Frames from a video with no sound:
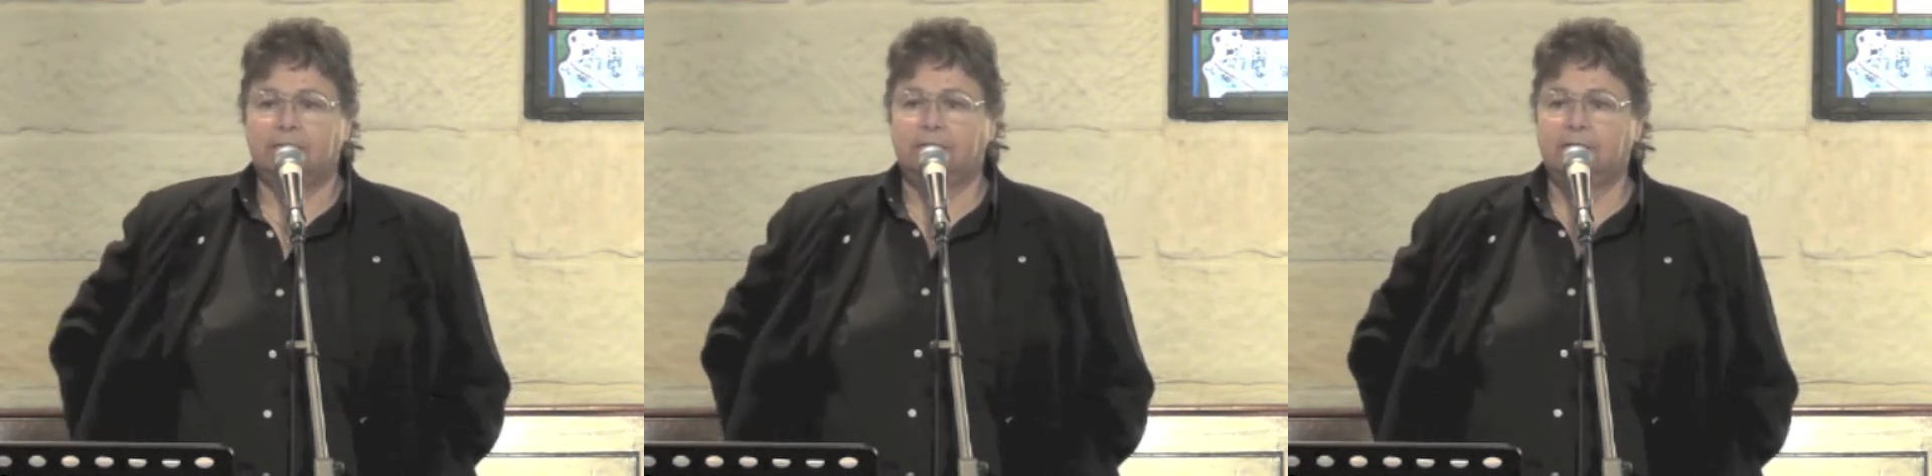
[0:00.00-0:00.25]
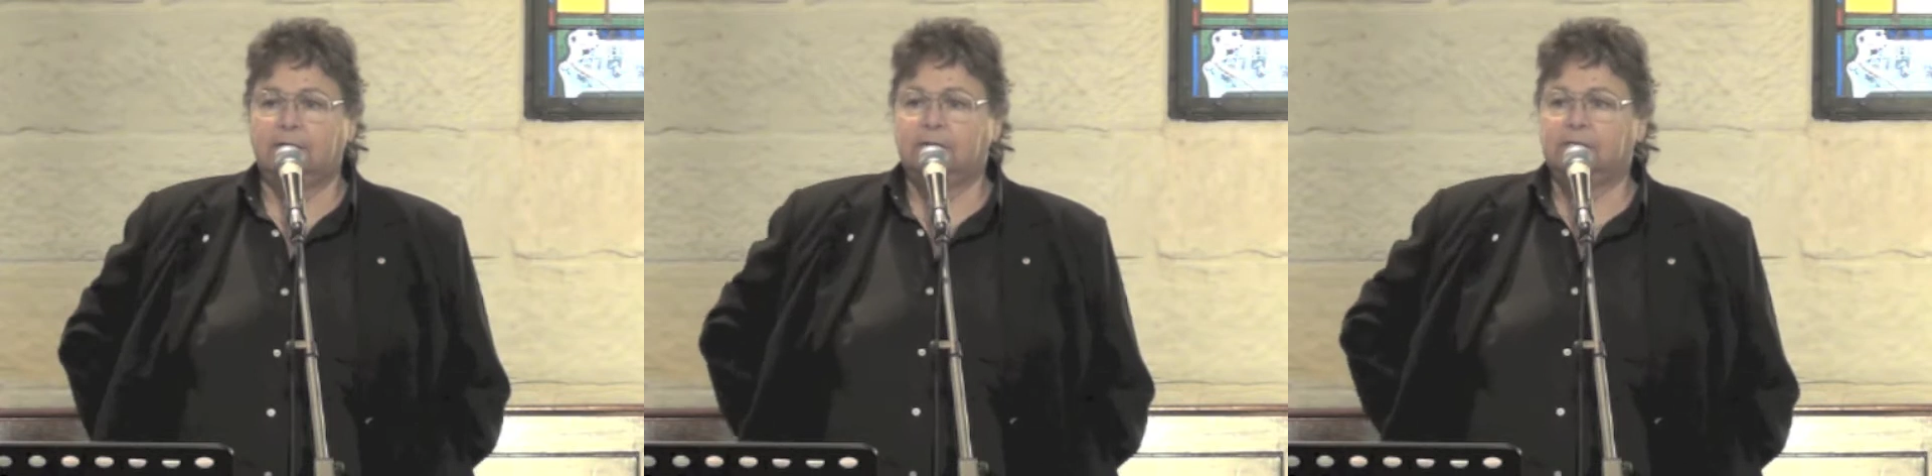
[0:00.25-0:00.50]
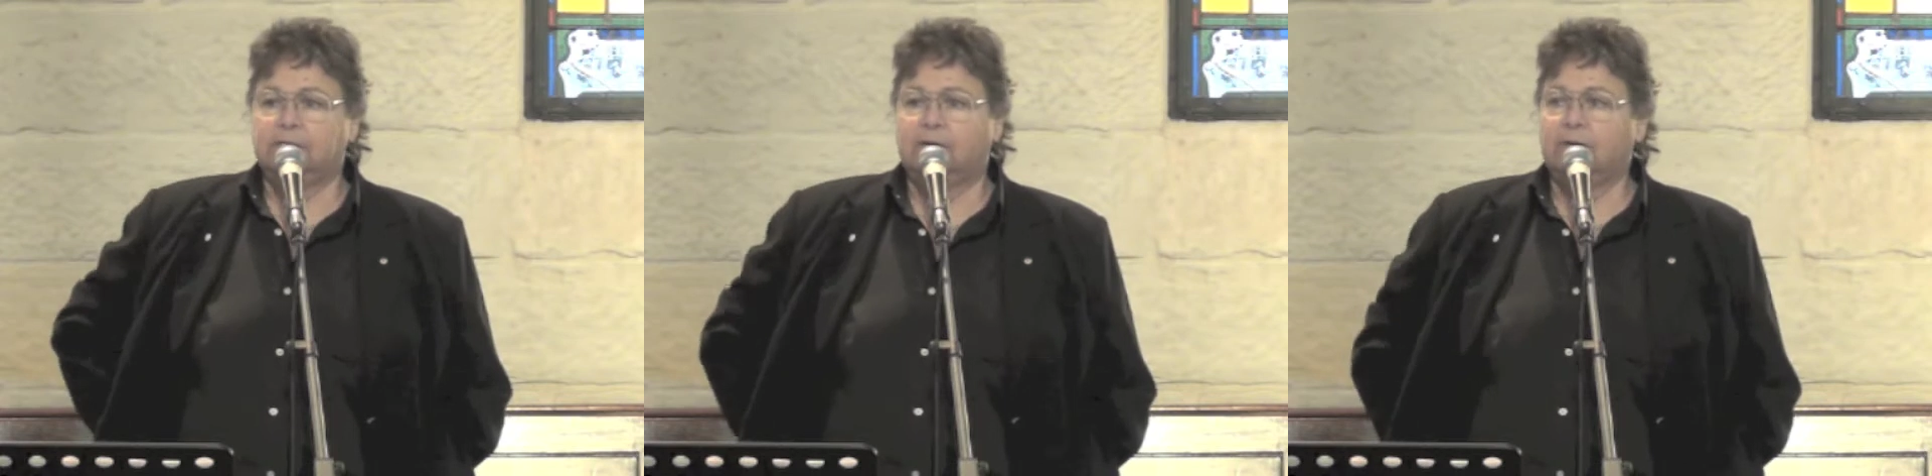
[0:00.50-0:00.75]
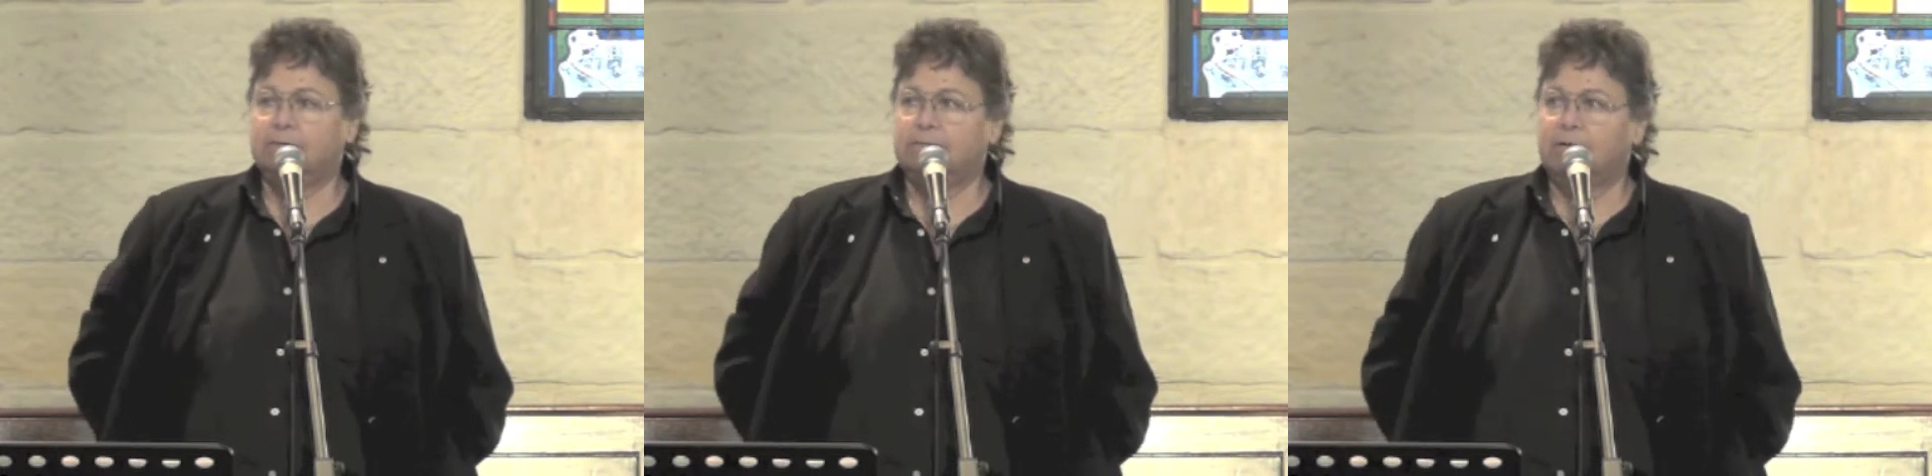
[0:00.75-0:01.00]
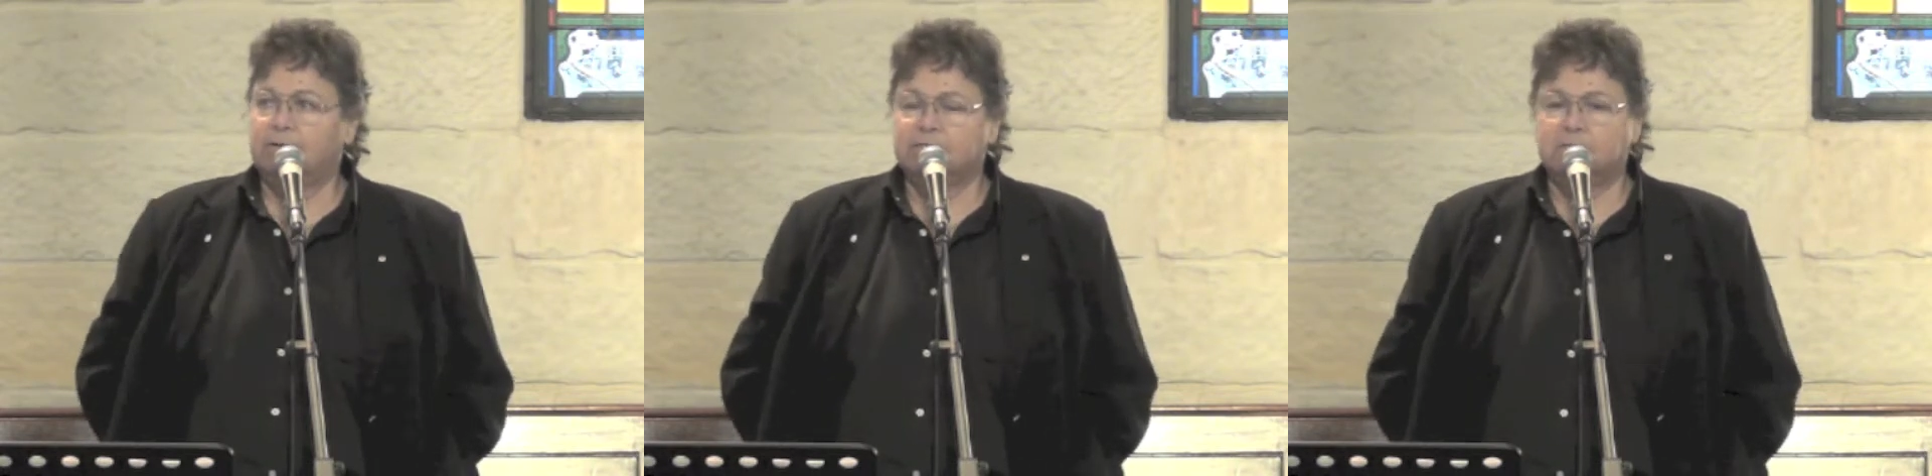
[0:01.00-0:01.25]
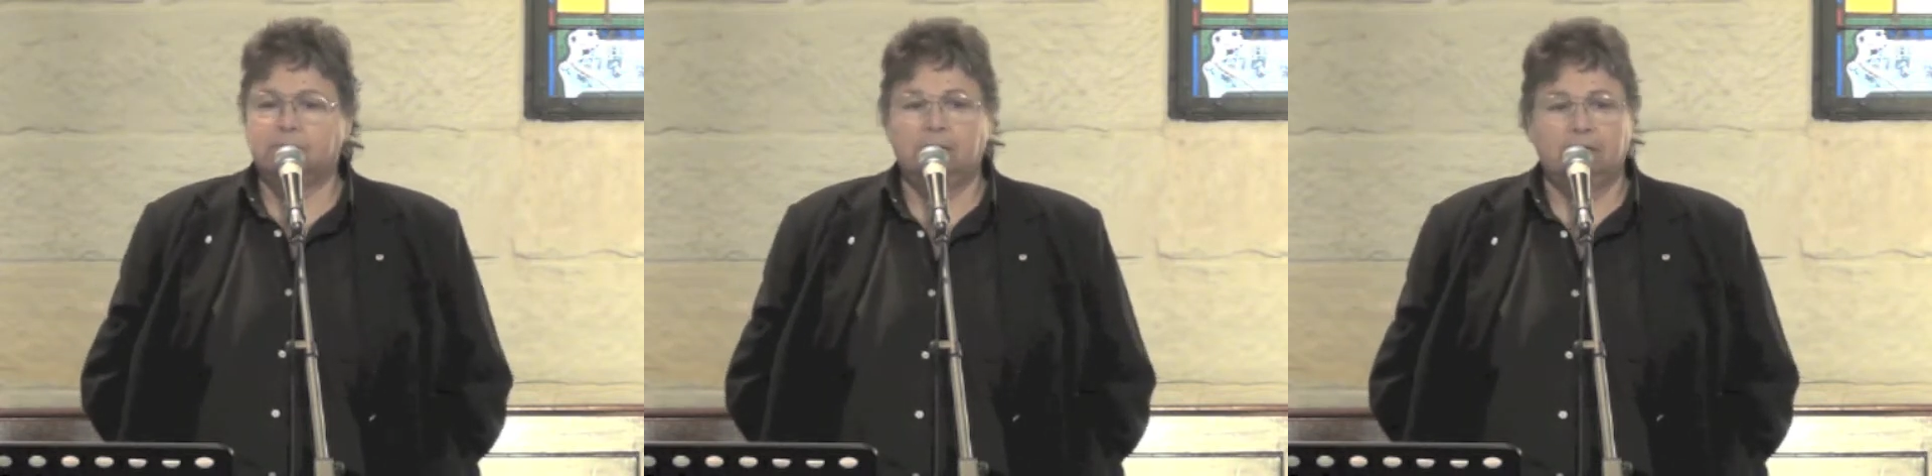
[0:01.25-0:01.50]
when there was a
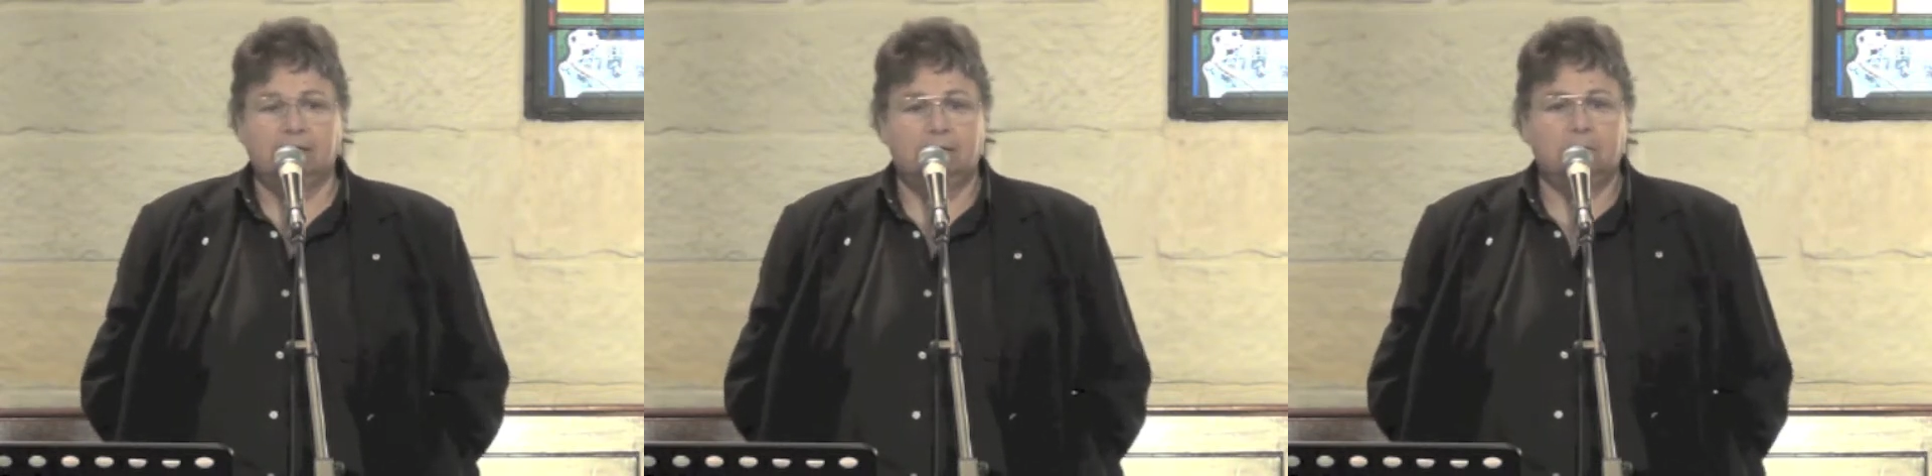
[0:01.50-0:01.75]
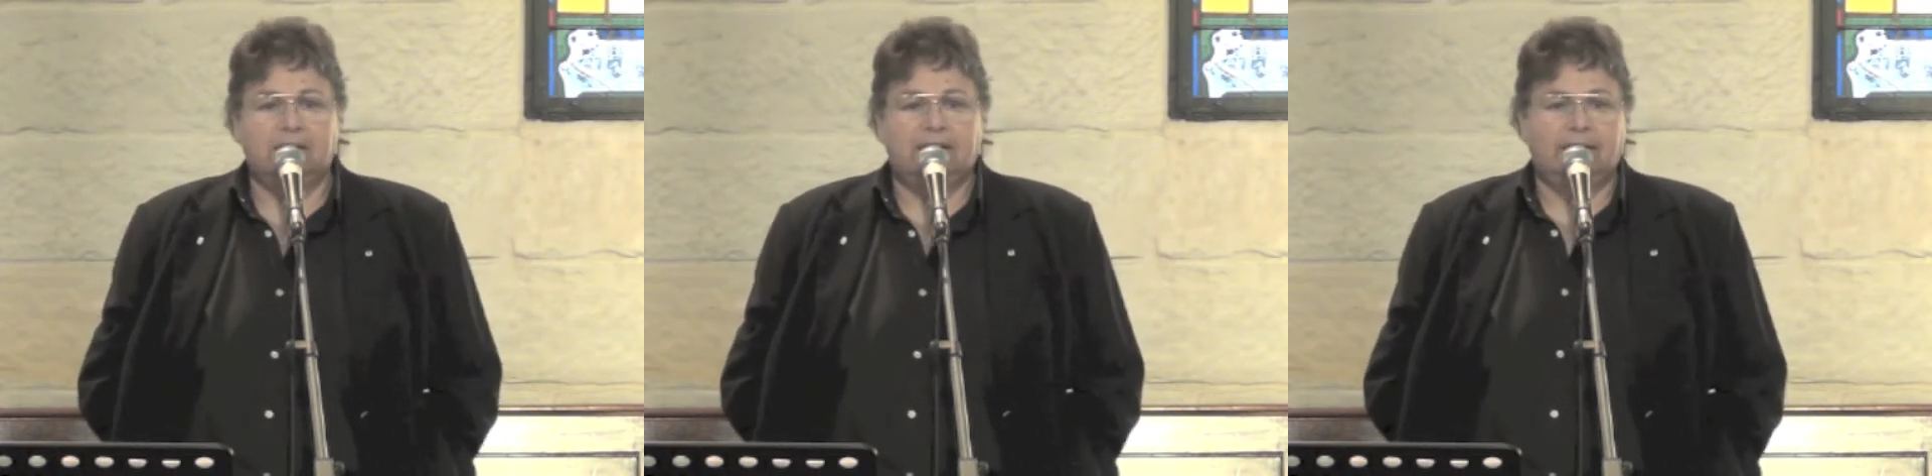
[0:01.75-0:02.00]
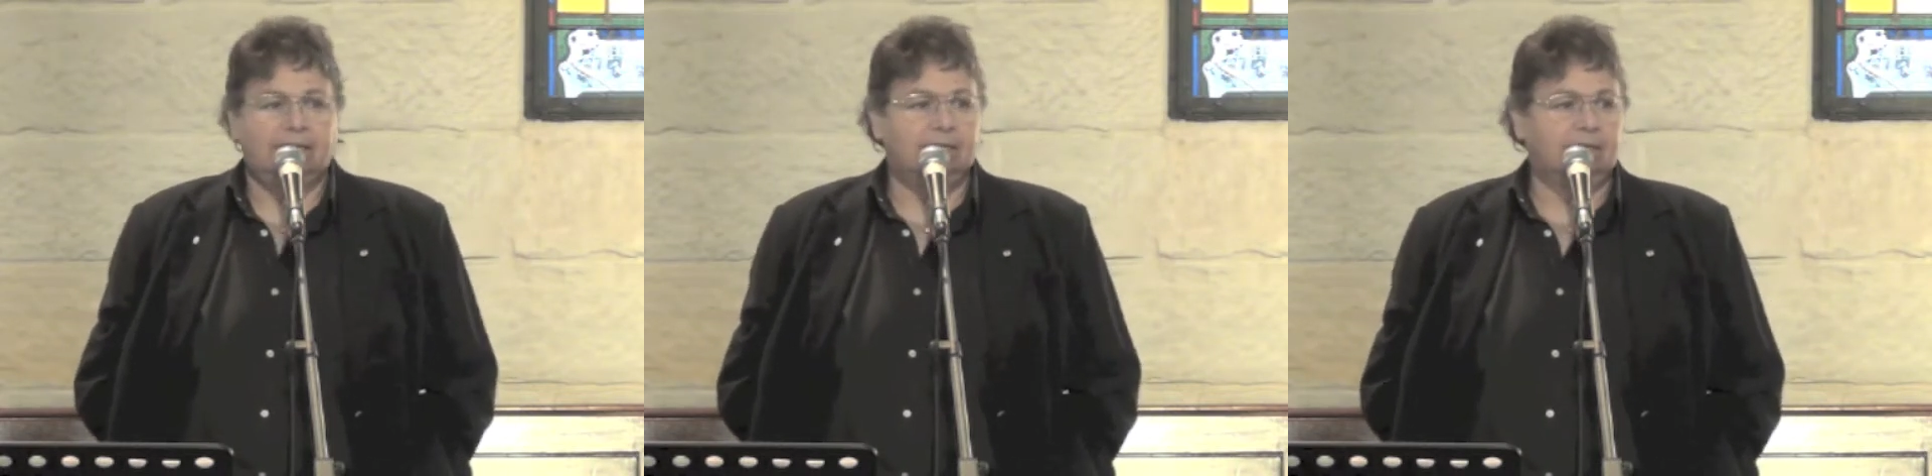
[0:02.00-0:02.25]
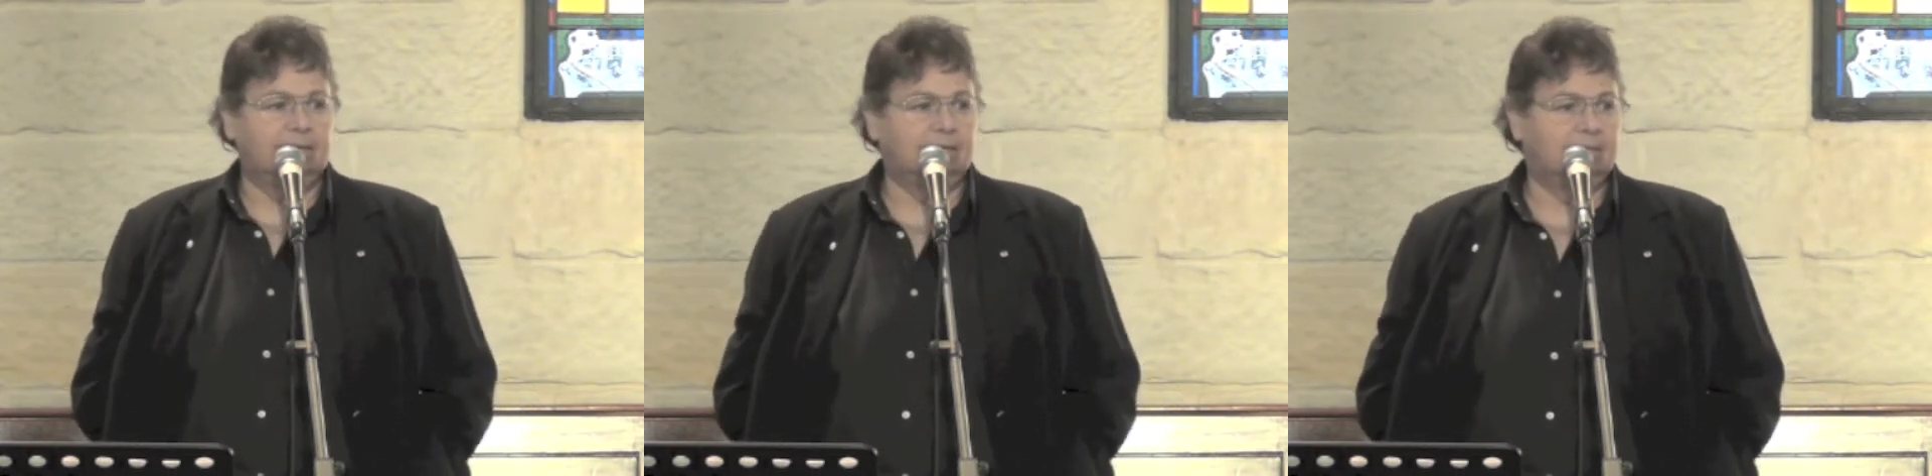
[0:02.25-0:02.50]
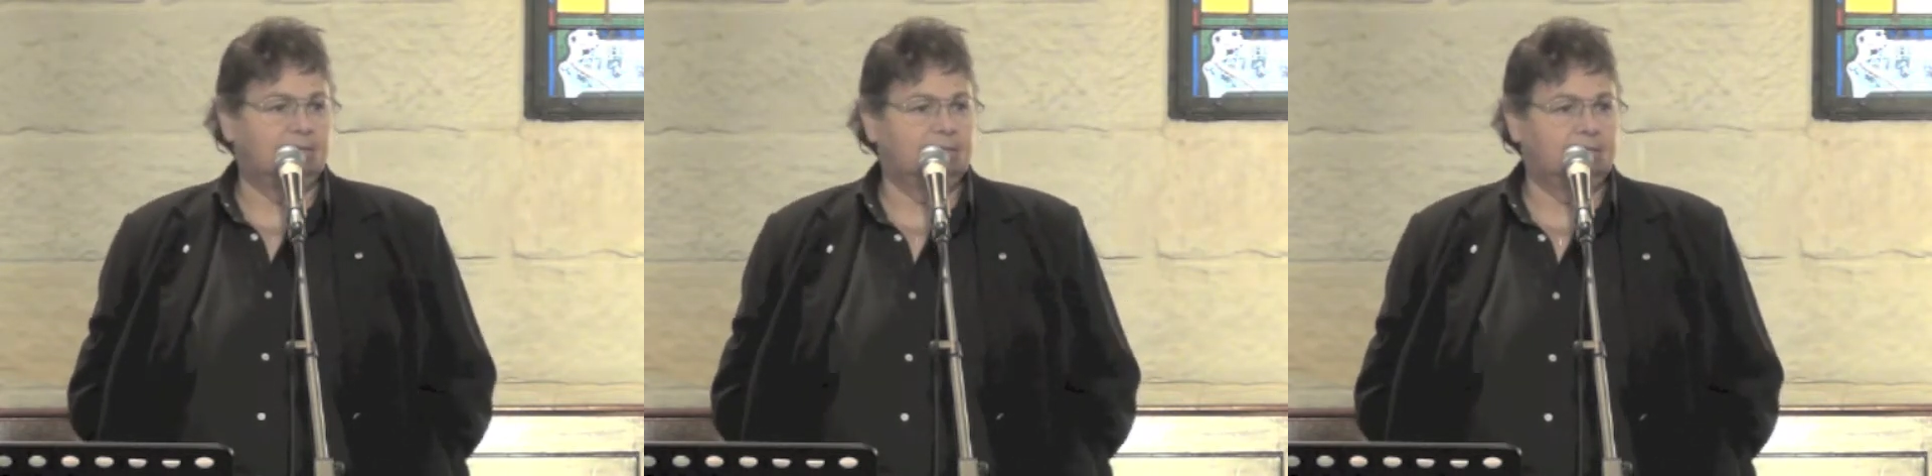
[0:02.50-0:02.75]
hospital in Paddington,